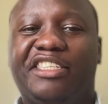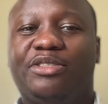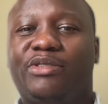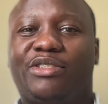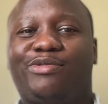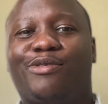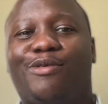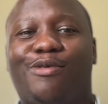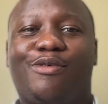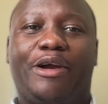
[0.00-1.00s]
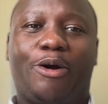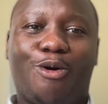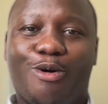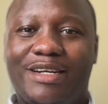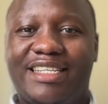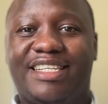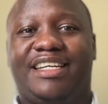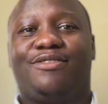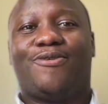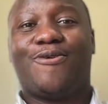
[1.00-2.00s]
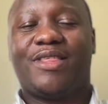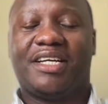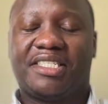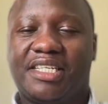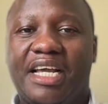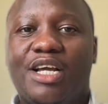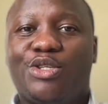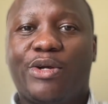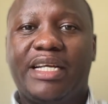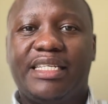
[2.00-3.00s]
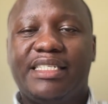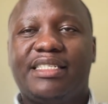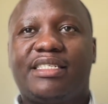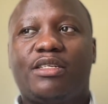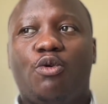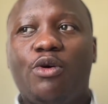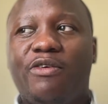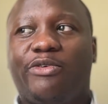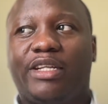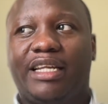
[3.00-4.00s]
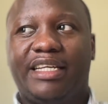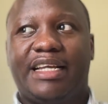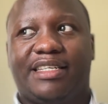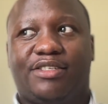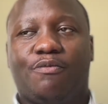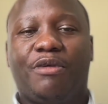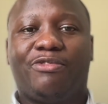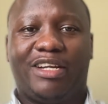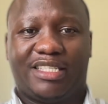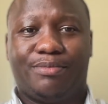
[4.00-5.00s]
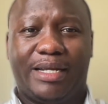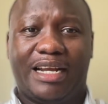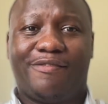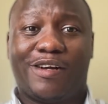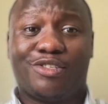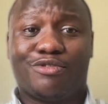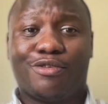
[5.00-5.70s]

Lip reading: used for coding and all that. So it is good for the leaders to be flexible enough as